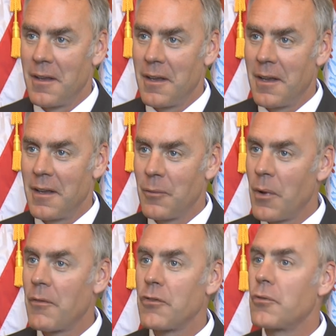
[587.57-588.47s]
And
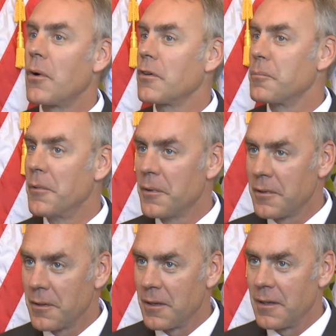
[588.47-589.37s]
we have the strongest
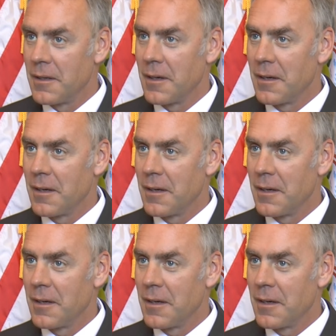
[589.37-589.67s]
military,